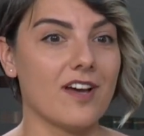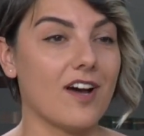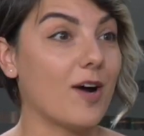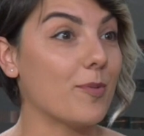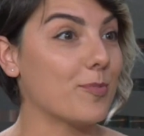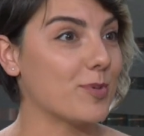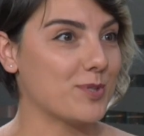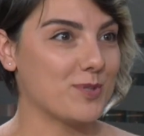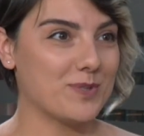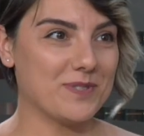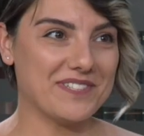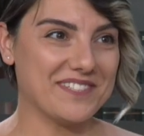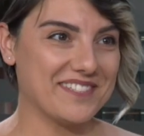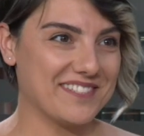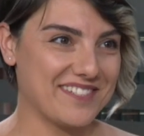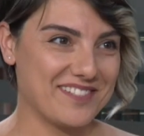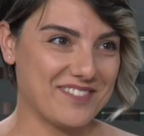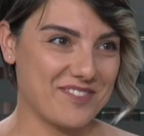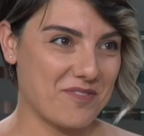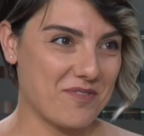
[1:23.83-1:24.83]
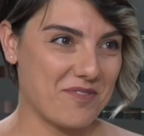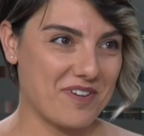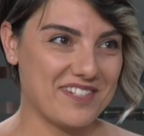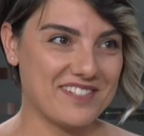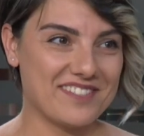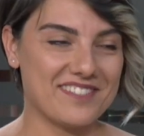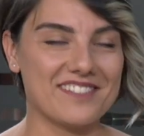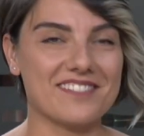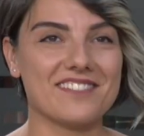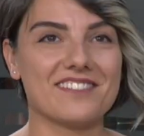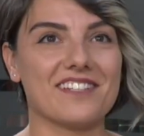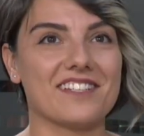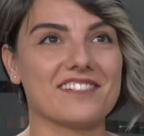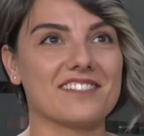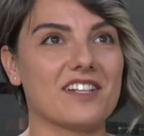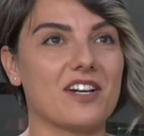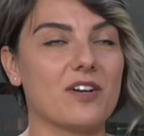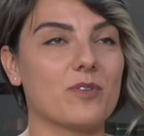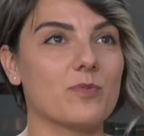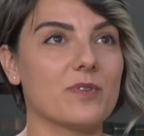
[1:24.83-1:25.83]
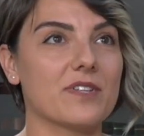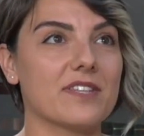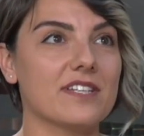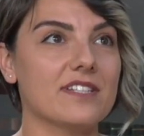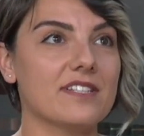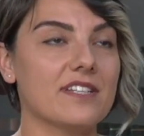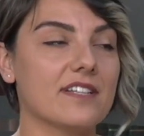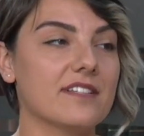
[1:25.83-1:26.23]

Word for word: opportunities and threats that come with it.